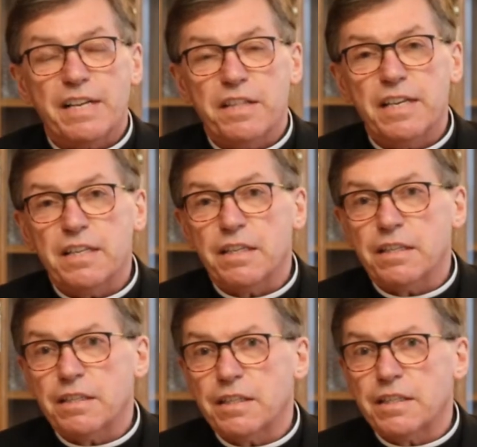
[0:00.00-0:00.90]
I think
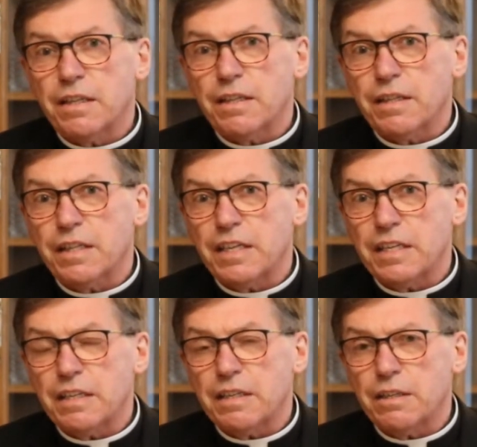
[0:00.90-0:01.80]

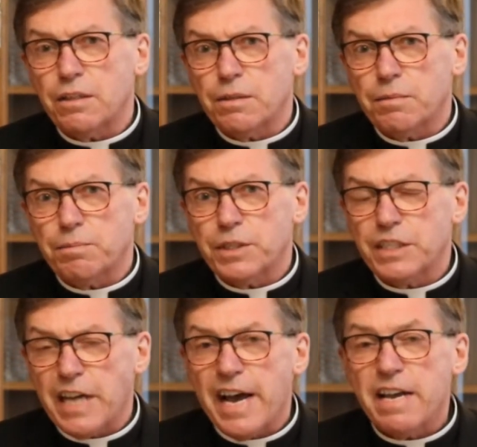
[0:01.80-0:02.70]
the
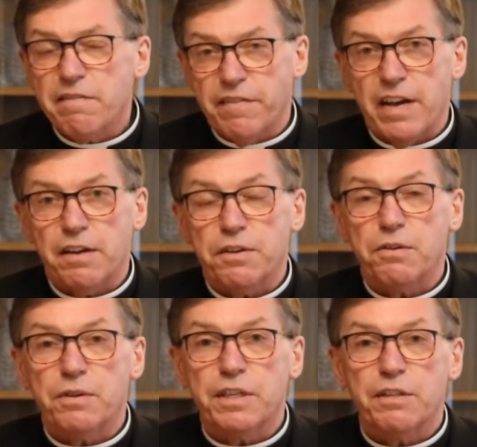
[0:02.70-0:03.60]
sign
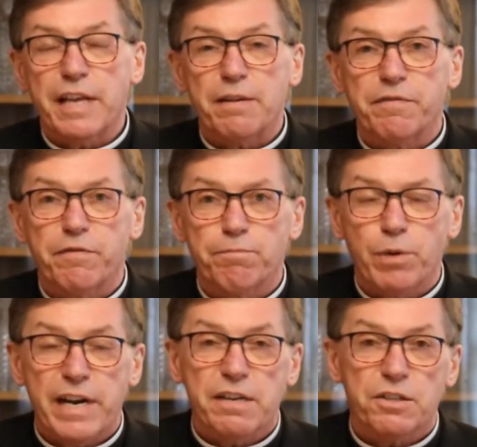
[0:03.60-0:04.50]
value in that
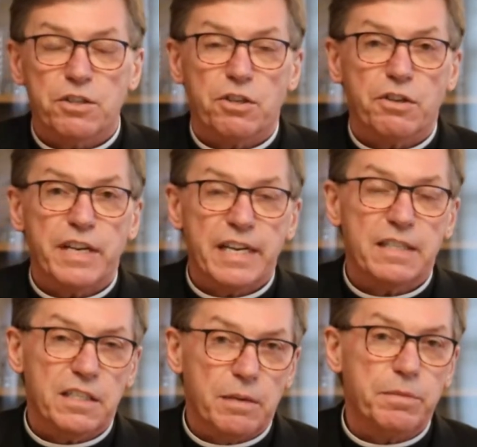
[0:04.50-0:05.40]
prior story
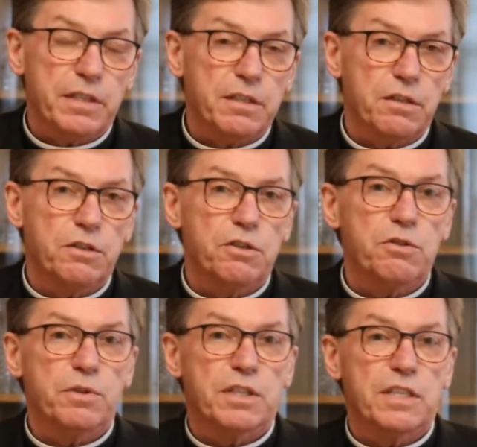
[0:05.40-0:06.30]
had something to
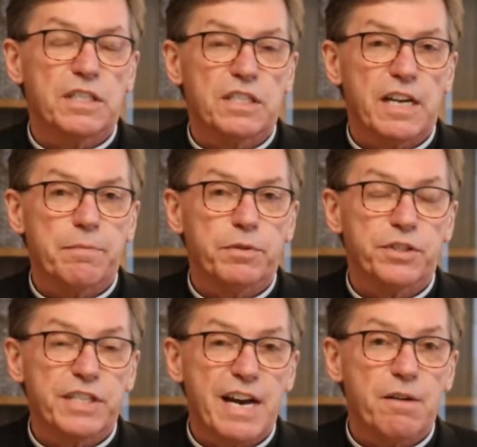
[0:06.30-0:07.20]
do with the
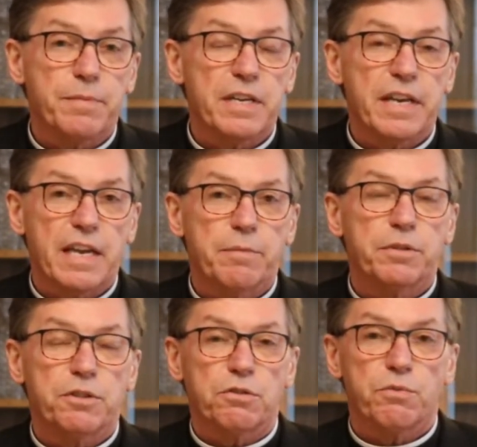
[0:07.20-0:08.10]
disciples now being
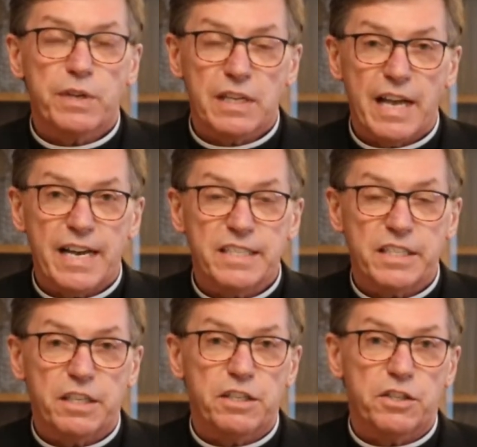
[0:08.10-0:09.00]
able to realize
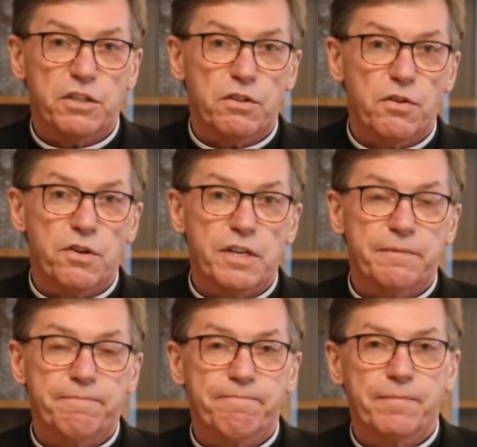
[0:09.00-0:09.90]
it is the Lord.